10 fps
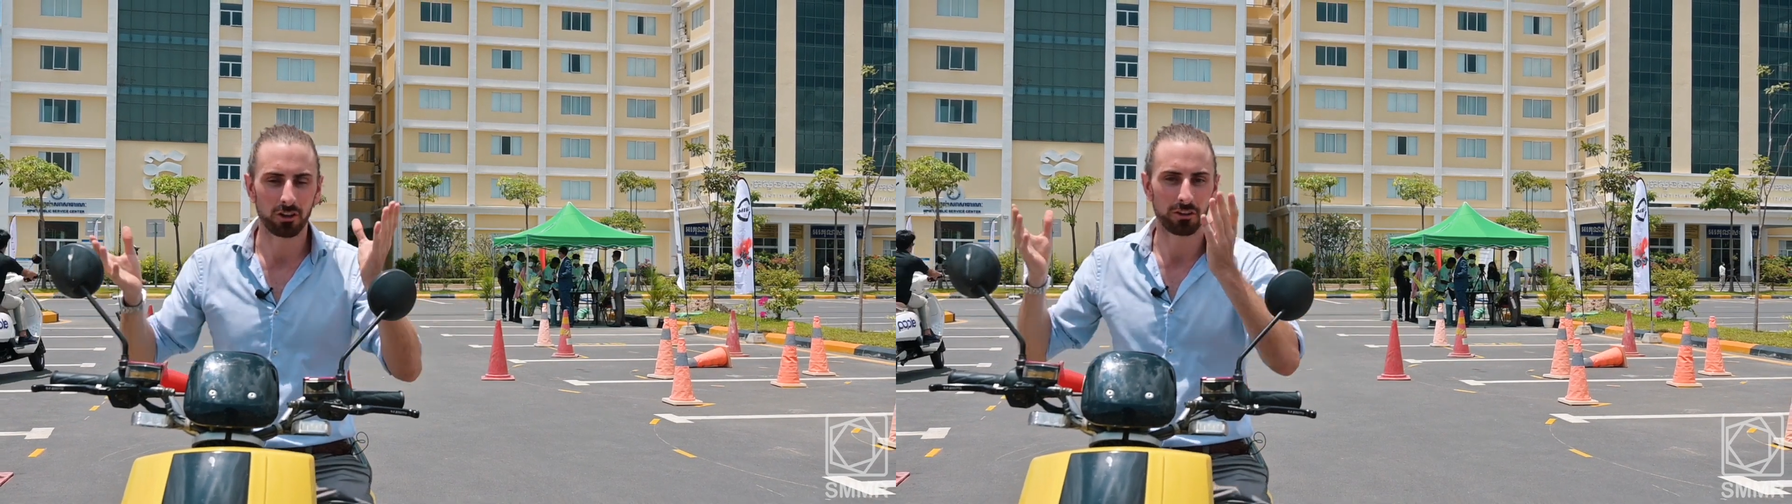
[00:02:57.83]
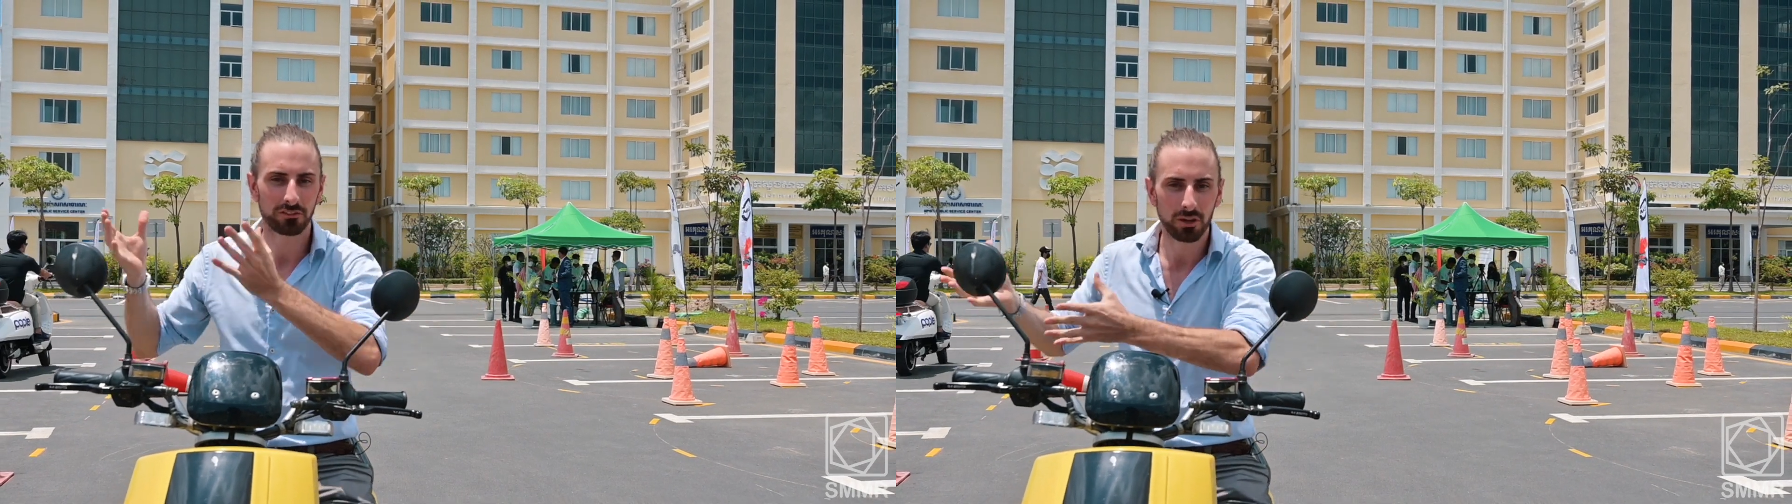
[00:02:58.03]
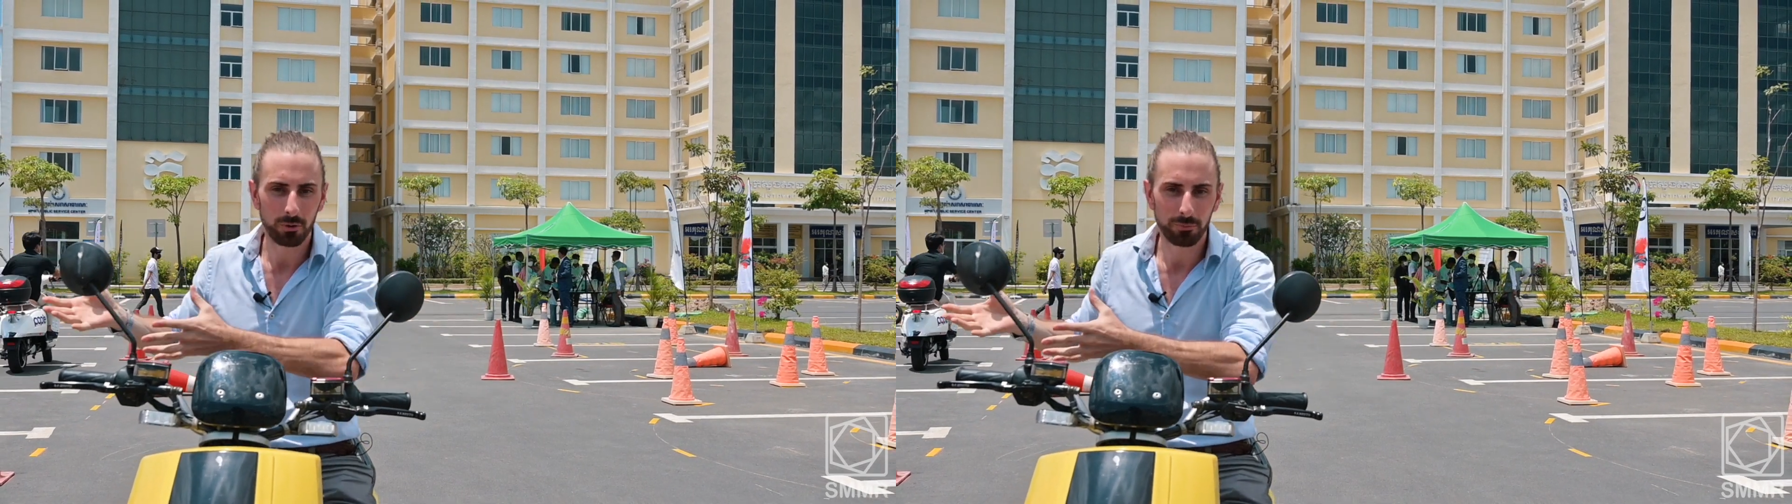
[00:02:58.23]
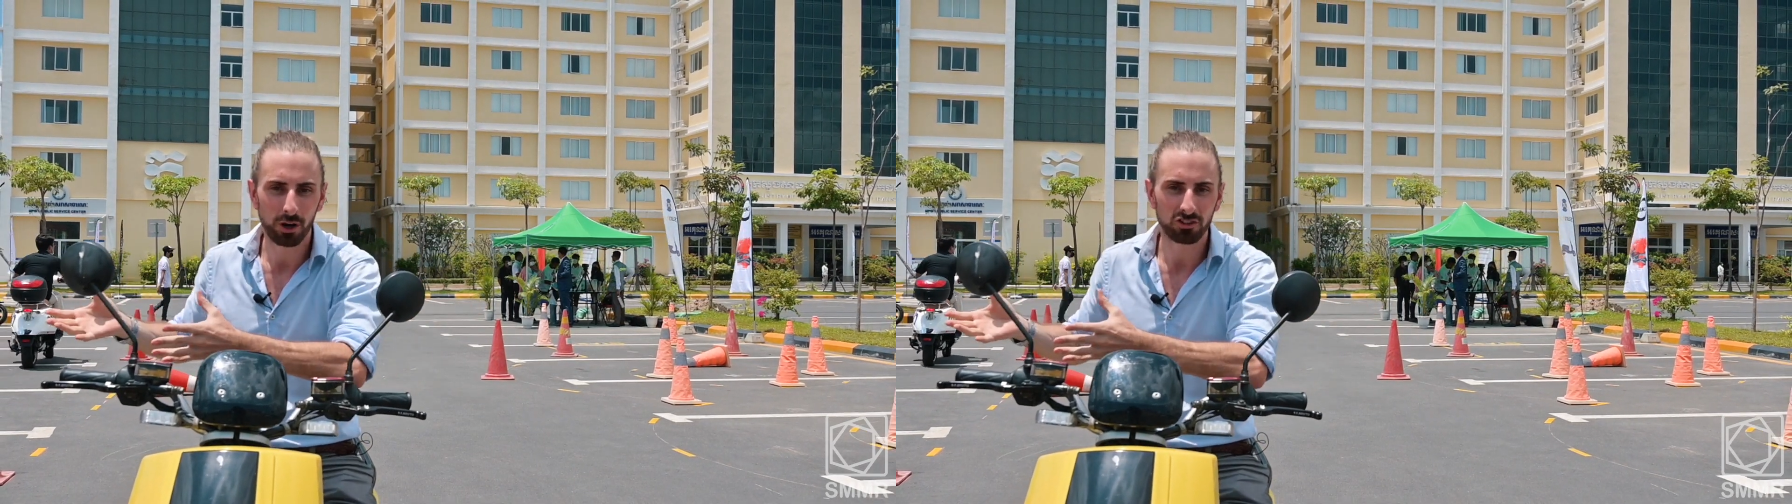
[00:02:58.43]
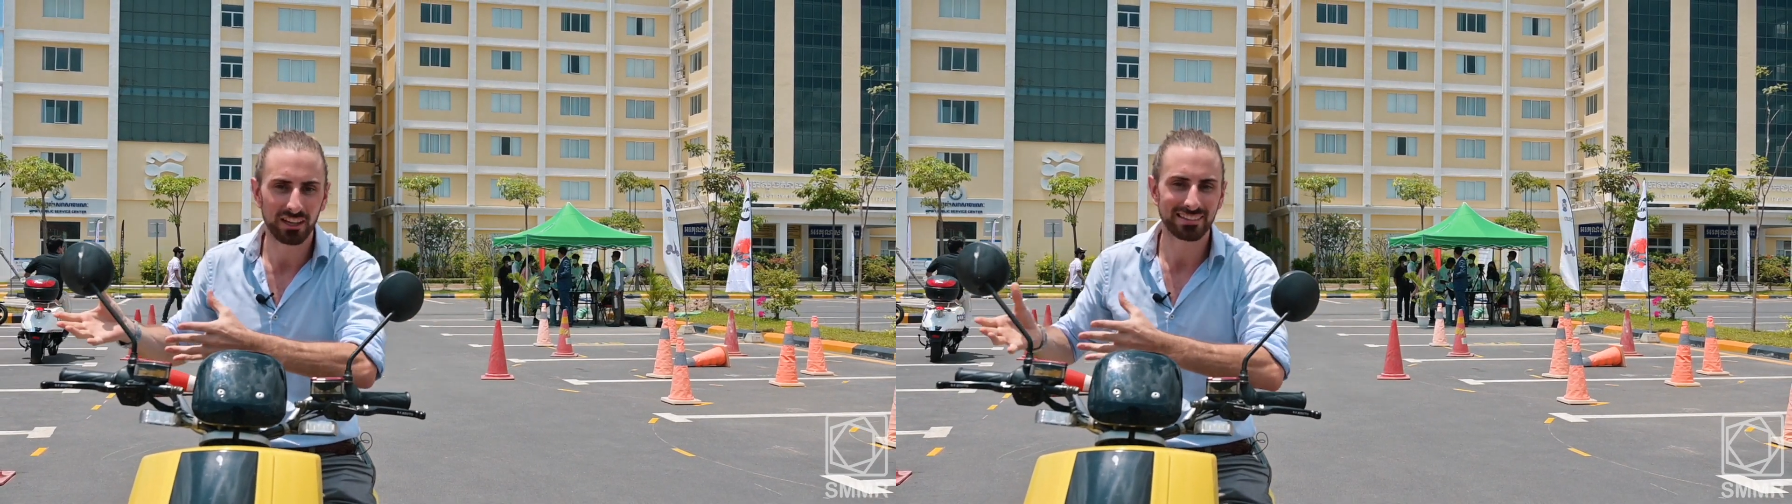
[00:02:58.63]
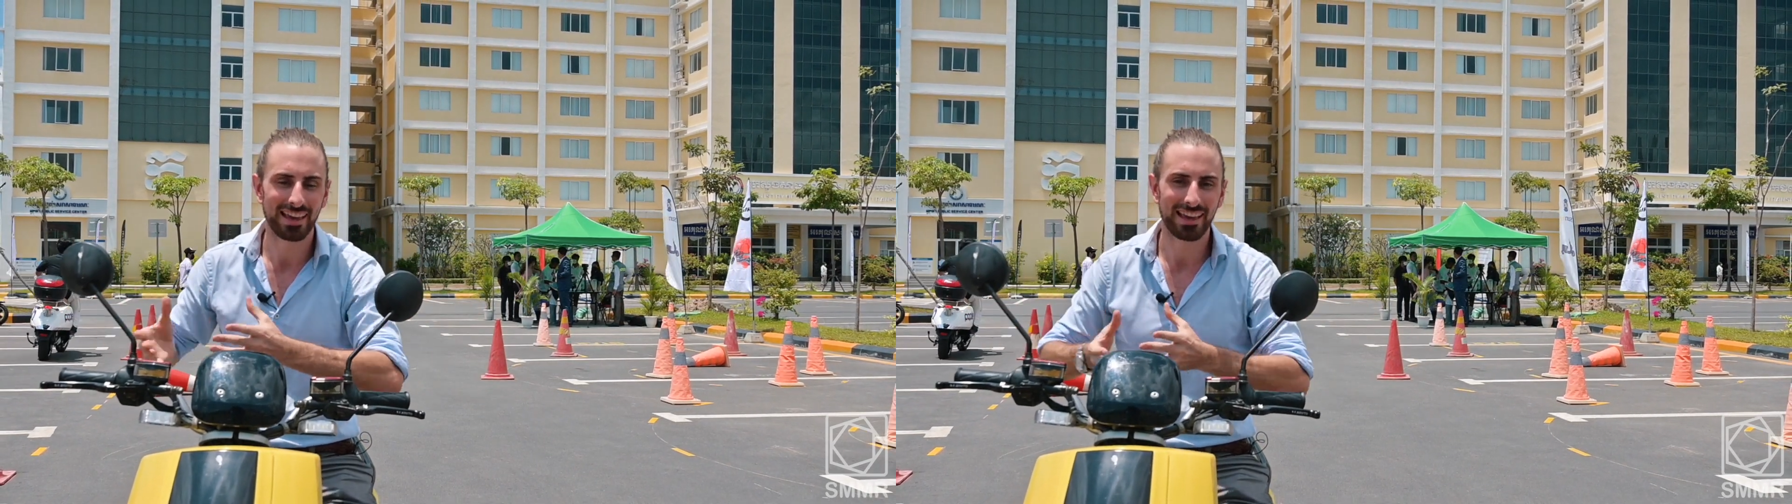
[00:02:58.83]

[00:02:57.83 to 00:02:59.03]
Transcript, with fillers: on the SMMR project